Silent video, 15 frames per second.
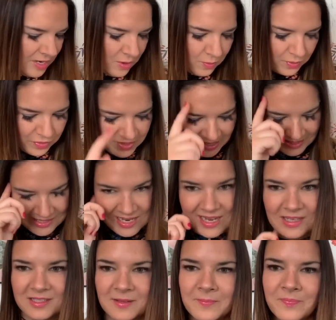really know what this
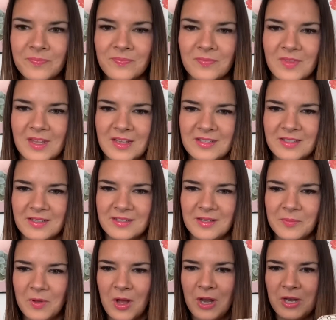is. It's
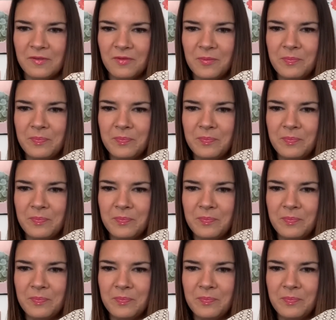some kind of